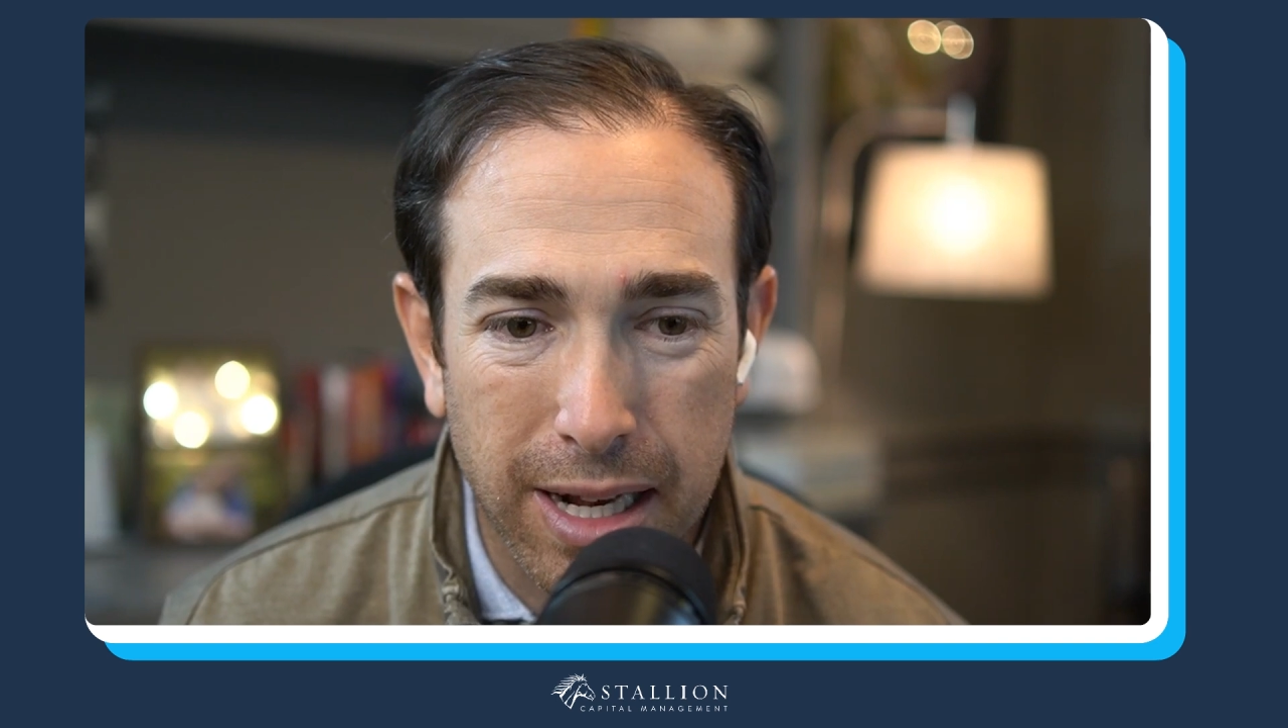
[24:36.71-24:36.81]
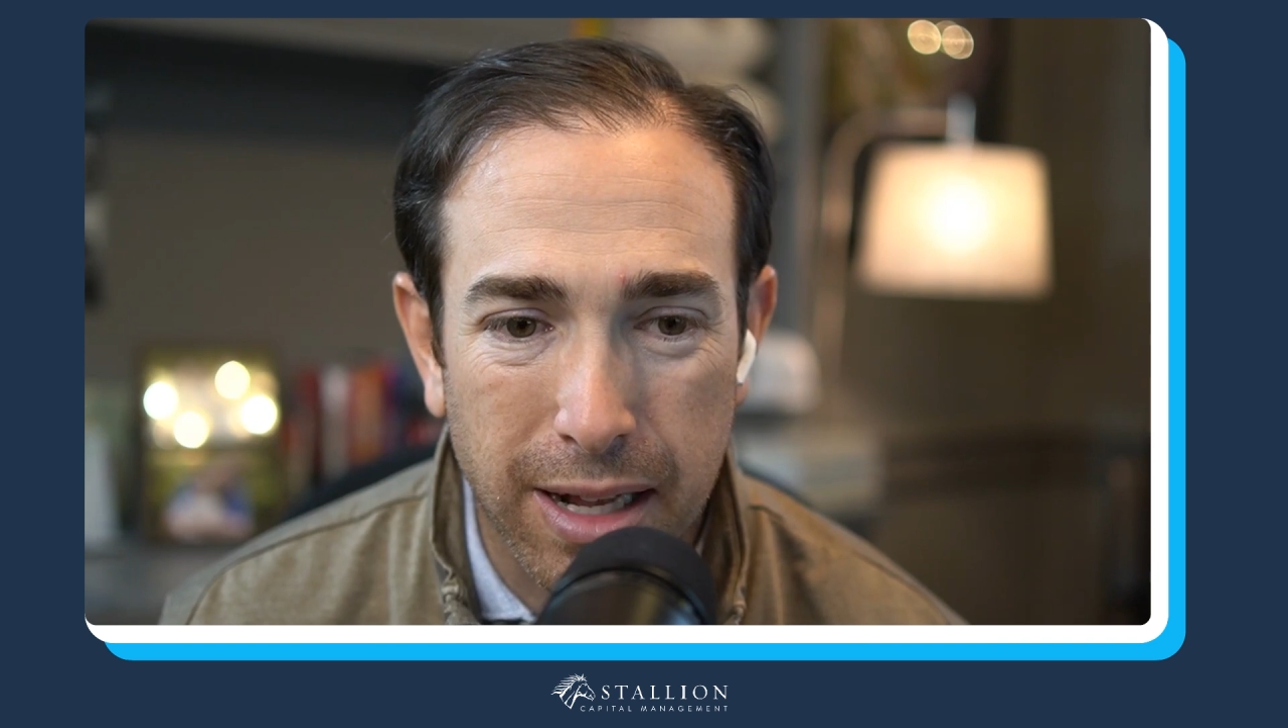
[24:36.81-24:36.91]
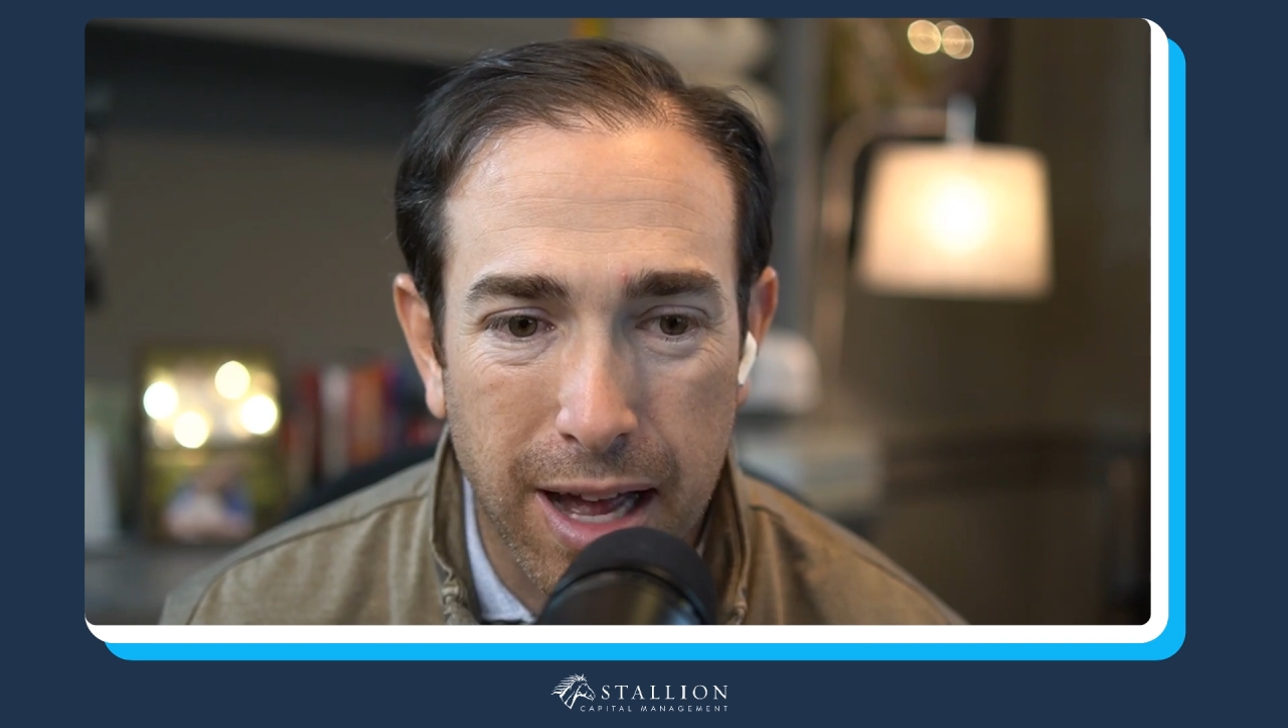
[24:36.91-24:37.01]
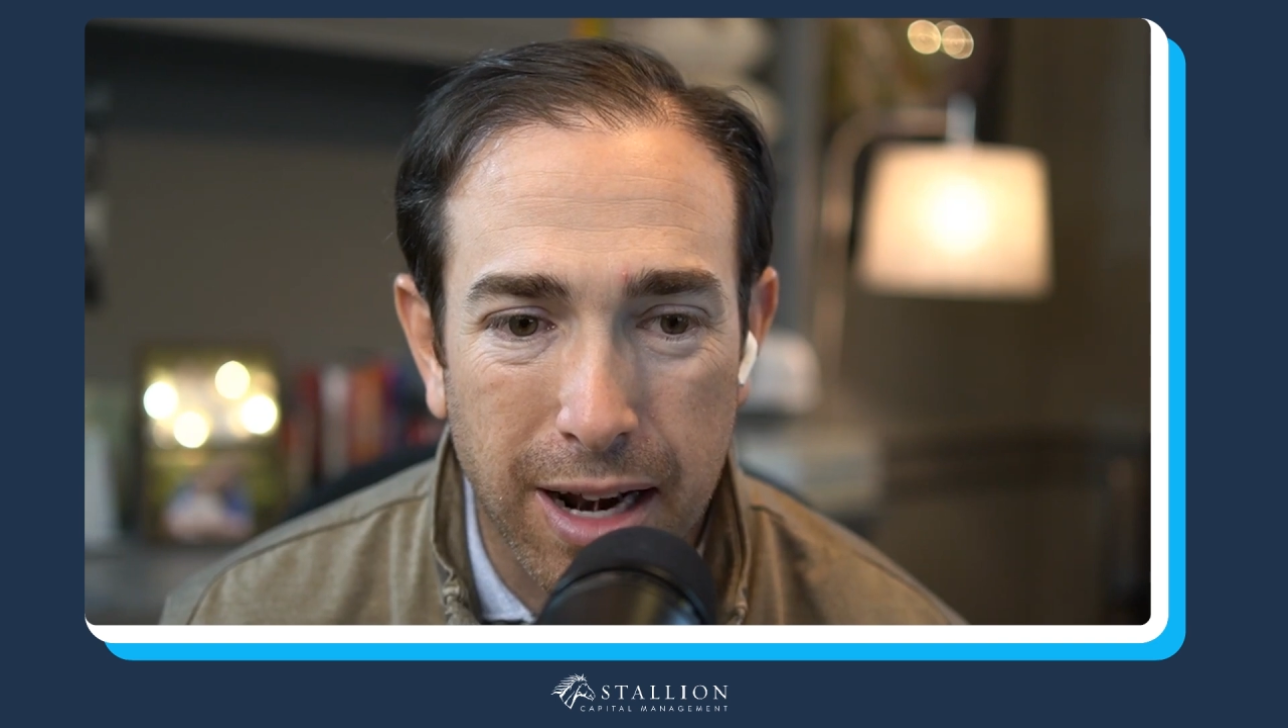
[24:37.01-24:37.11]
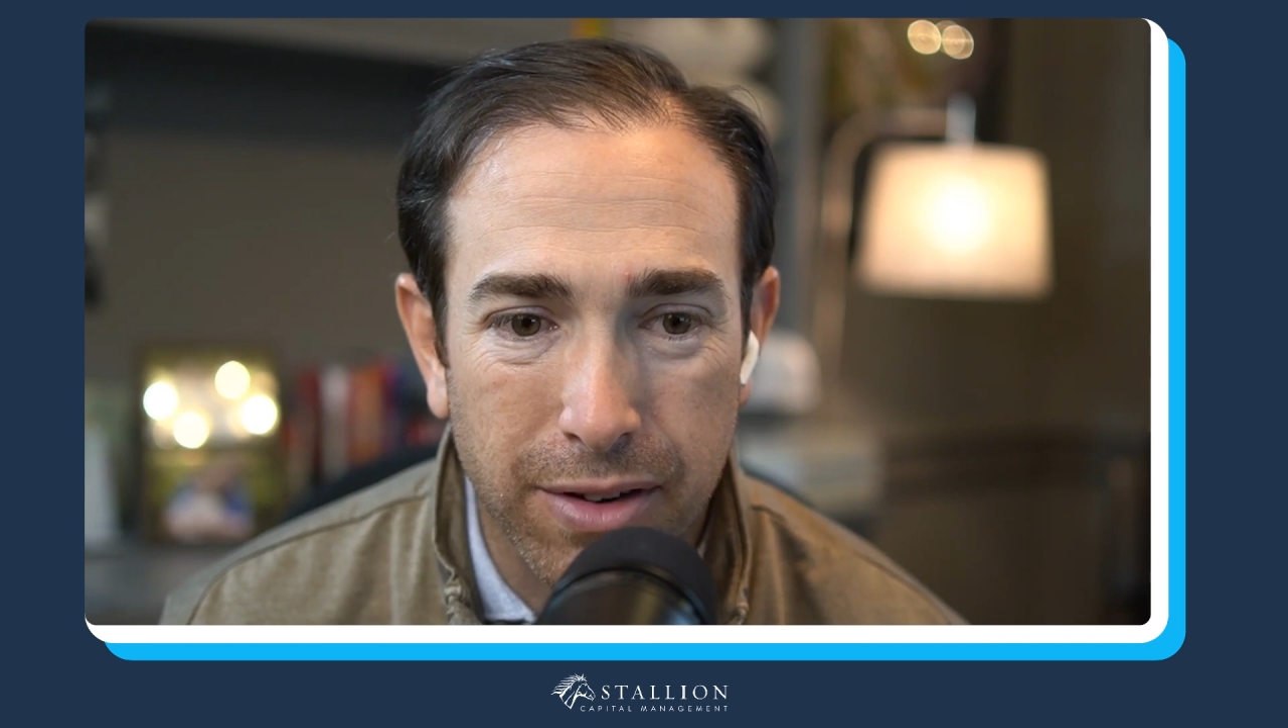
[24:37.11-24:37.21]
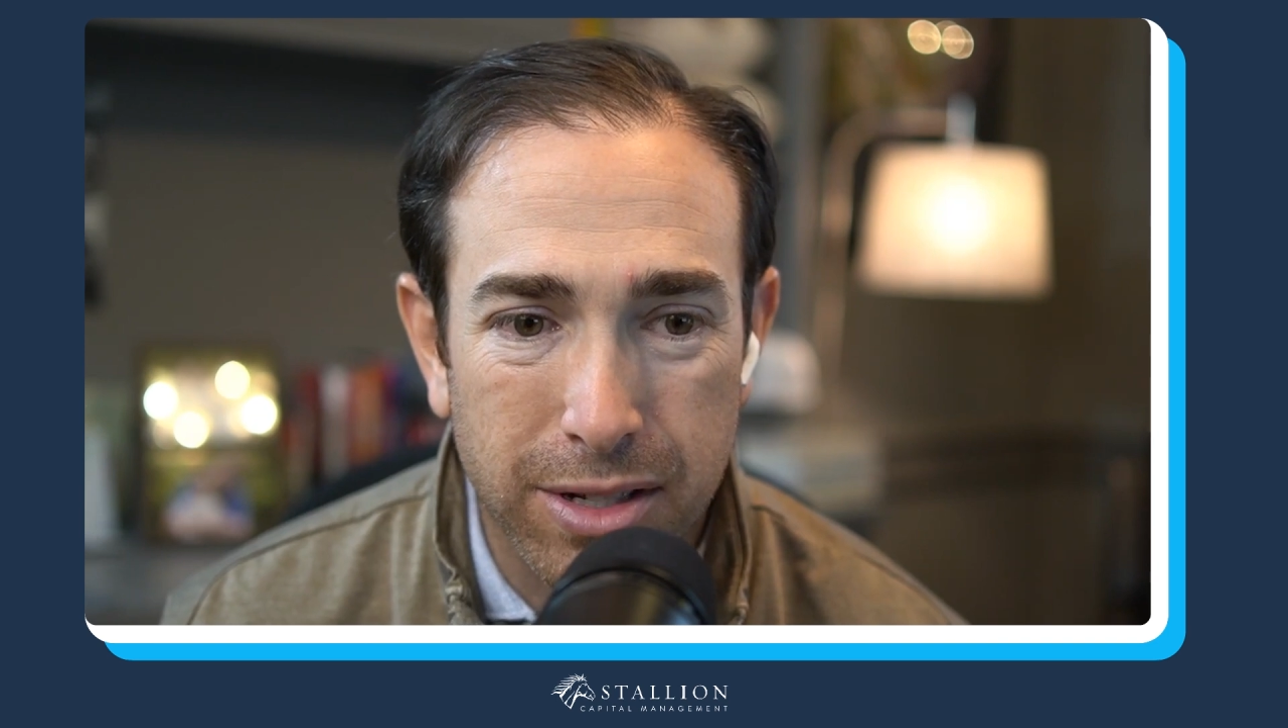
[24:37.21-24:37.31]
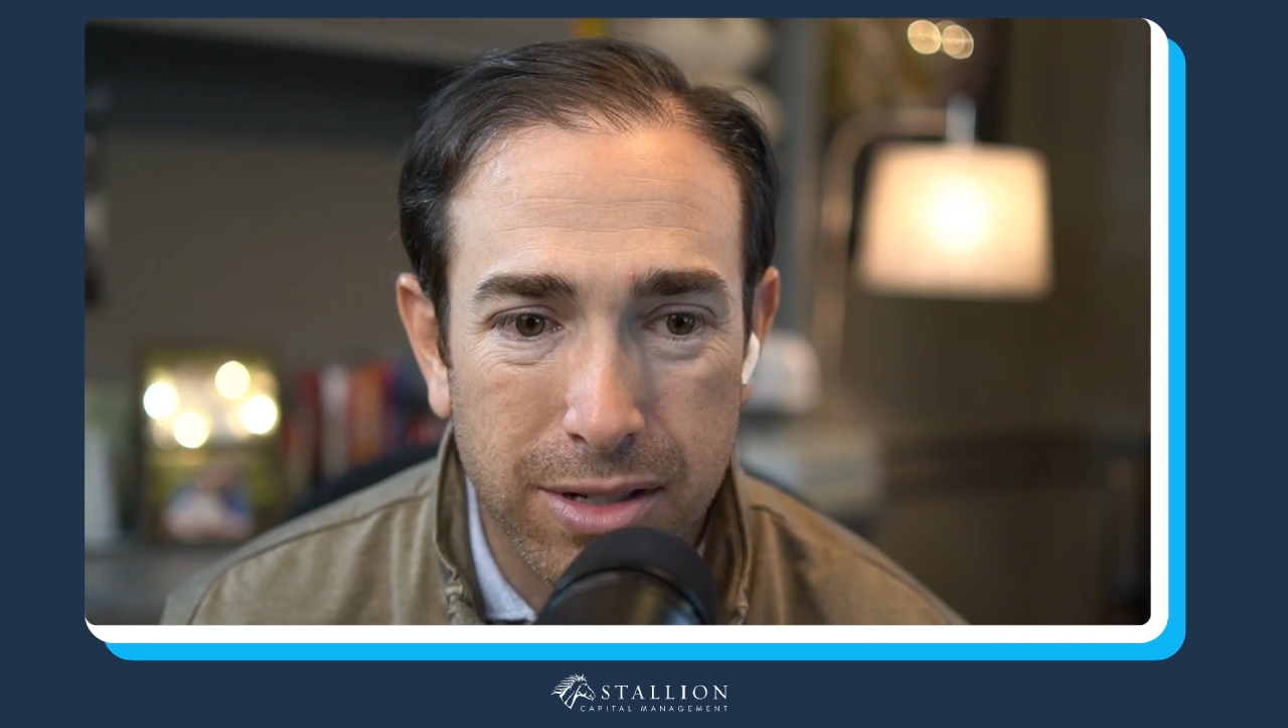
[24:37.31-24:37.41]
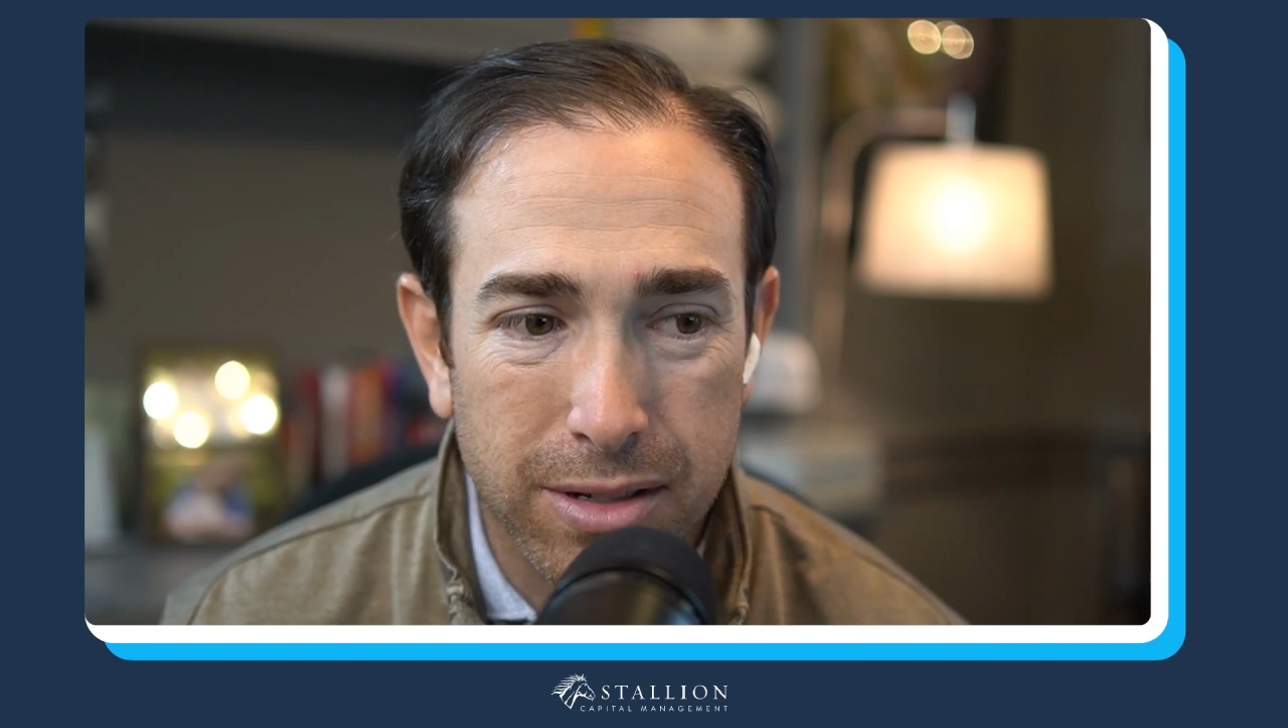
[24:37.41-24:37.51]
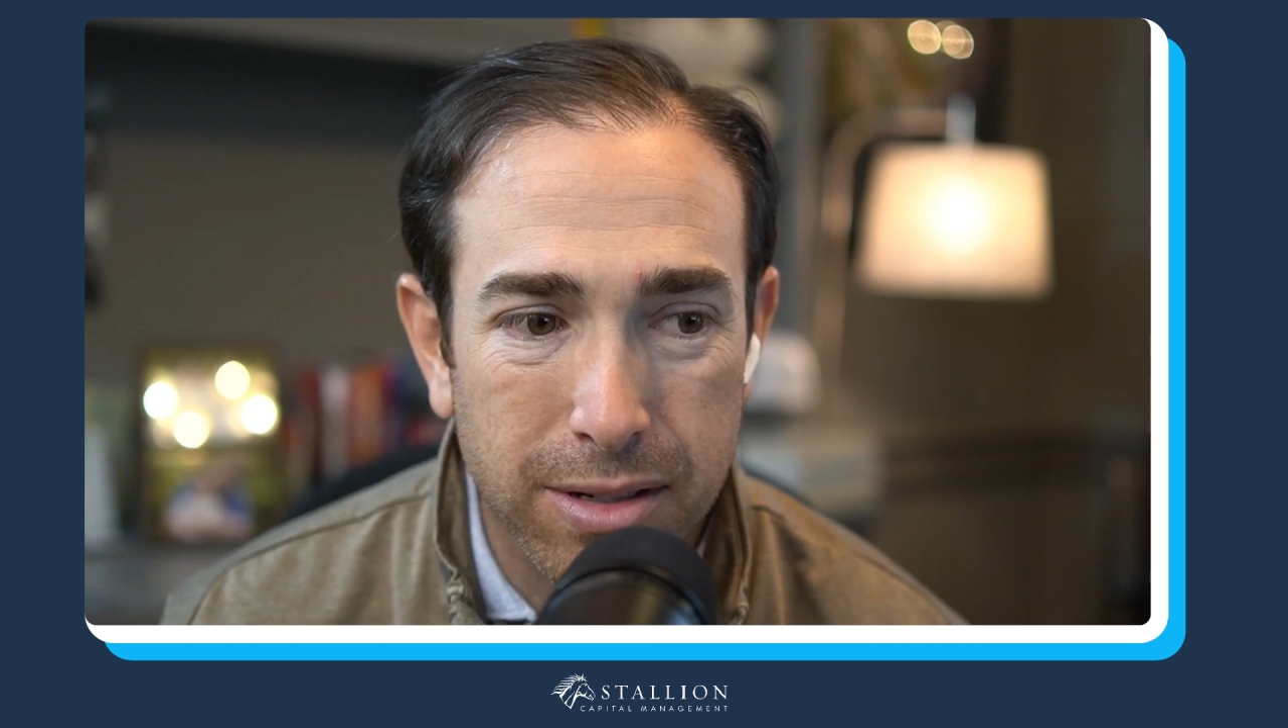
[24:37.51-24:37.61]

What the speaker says: a lot of us,